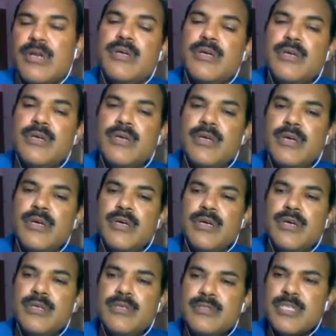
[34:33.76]
rod.
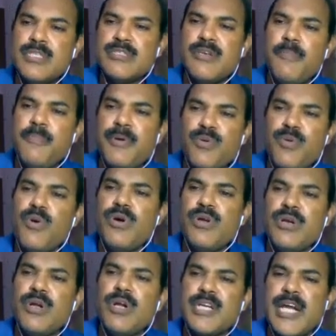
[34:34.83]
Just go
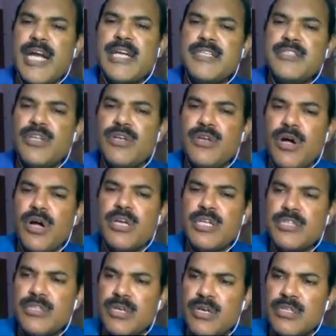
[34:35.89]
on tightening the
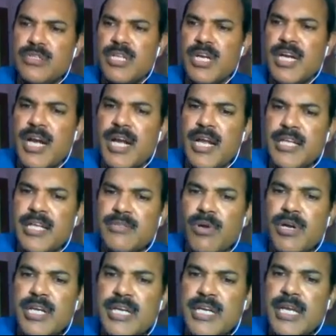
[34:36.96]
knot, the threaded length
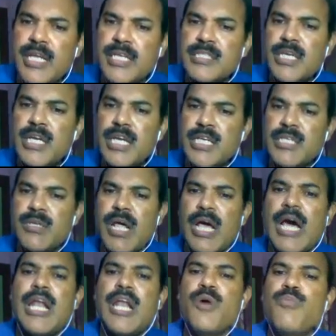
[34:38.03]
will decrease. It will
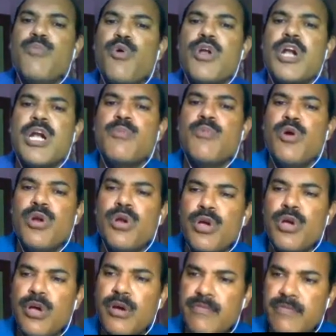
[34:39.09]
allow more and more
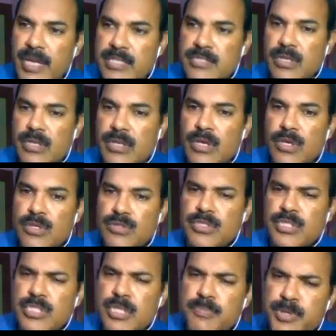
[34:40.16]
flexion.
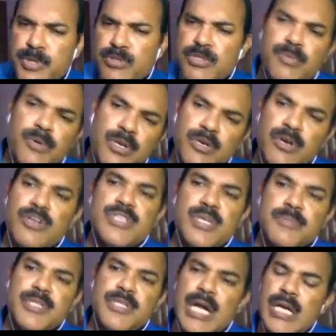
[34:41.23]
So this is a beautiful
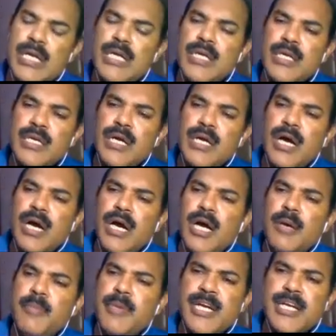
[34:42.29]
concept that
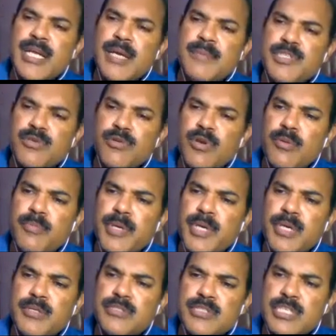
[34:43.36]
uh, many times you will
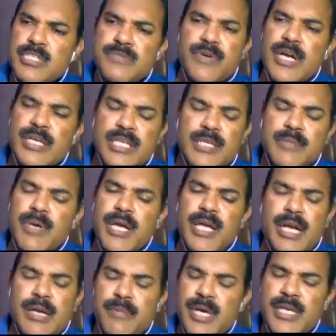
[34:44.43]
be just fatigued
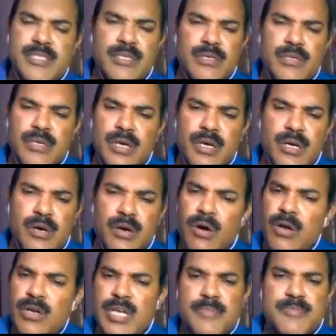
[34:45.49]
by advising uh,
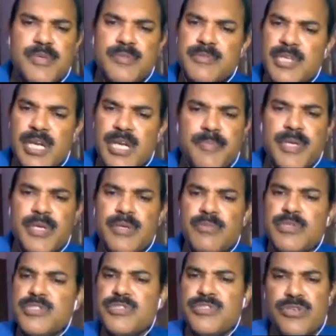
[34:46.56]
all types of
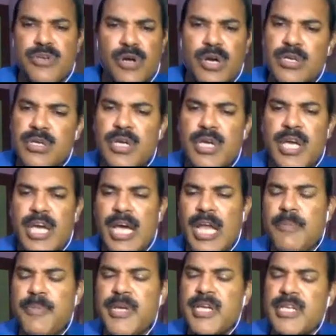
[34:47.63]
therapy, which is not
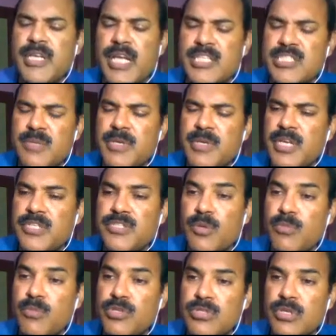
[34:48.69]
helping in achieving range
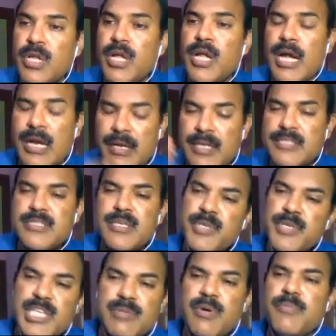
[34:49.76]
of motion, at least a
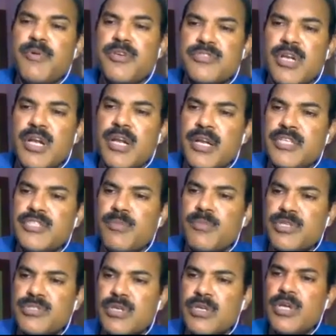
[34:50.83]
minimum functional range
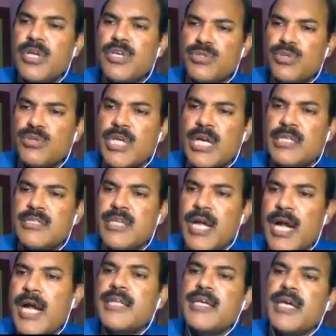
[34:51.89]
of motion so that the
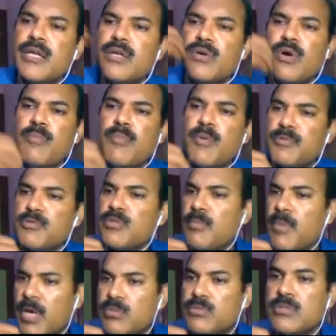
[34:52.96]
hand can come up to
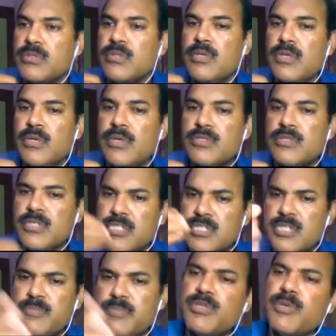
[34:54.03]
the mouth. So
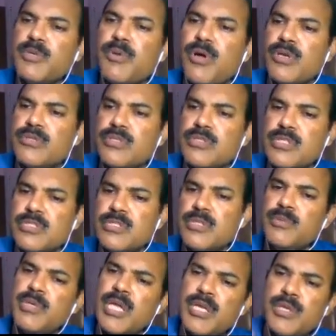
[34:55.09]
this is beautiful
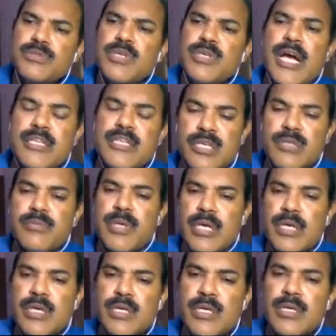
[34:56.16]
orthosis. You can use in either
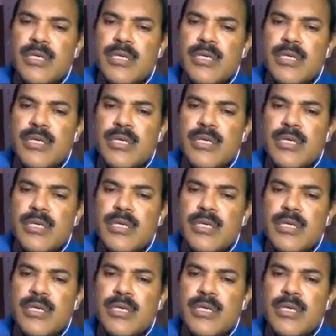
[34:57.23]
way.